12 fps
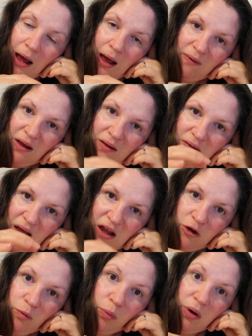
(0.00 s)
and then
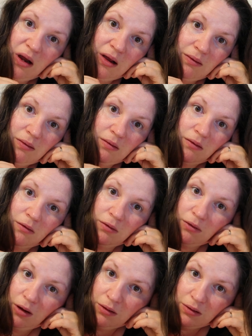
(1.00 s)
Santa brings
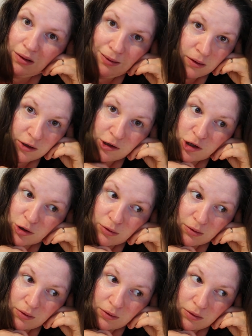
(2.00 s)
lollies and
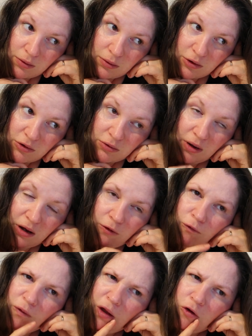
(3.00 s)
chocolate and a
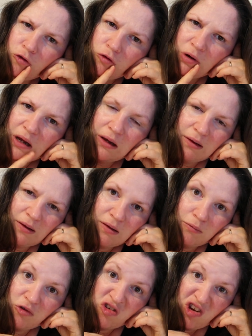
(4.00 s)
fun drink and
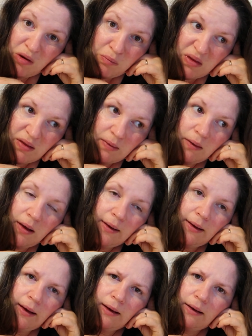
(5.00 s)
some chips
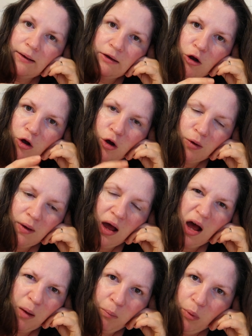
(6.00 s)
and, you know,
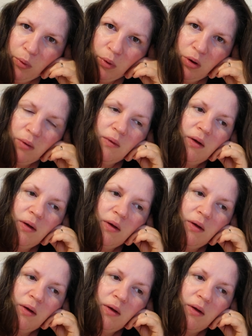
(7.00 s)
a book.